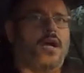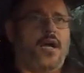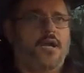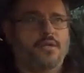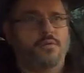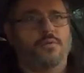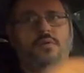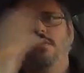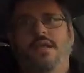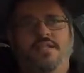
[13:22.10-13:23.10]
Uh,
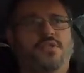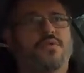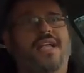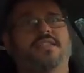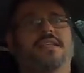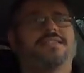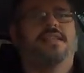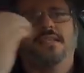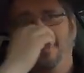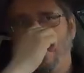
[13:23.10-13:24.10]
and so that's
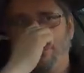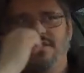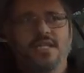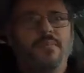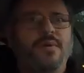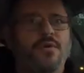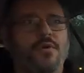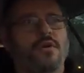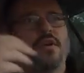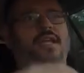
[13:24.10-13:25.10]
the get your sleep in
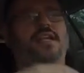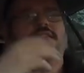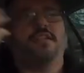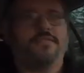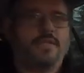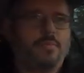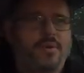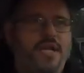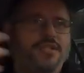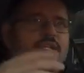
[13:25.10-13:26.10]
order. He has stuff for
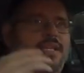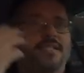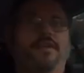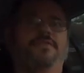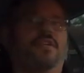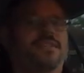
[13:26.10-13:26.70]
depression, has stuff